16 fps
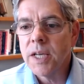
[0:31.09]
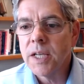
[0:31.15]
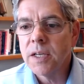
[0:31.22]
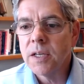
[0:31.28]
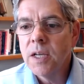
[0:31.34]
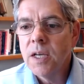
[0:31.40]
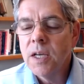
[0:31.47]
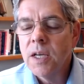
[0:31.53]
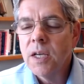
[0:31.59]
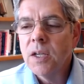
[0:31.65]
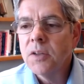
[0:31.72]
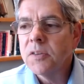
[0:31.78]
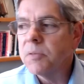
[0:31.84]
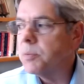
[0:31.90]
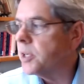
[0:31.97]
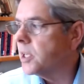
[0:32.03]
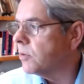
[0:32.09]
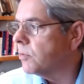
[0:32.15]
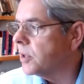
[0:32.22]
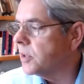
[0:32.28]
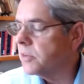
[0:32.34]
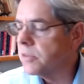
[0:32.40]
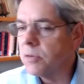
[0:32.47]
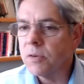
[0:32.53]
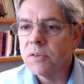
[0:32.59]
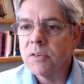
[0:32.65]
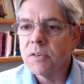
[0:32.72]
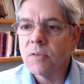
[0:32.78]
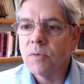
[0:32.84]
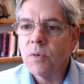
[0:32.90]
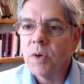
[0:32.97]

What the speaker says: And speaking of resources,